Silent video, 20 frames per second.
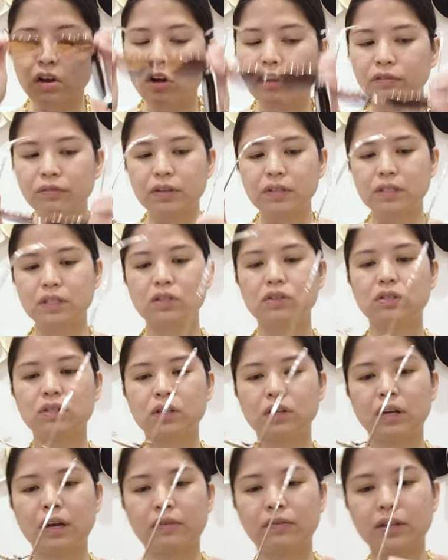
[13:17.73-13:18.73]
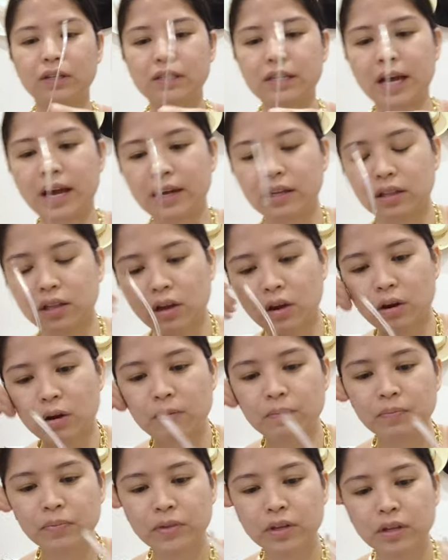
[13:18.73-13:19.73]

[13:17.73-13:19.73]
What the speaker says: Obviously, you still have the tag there.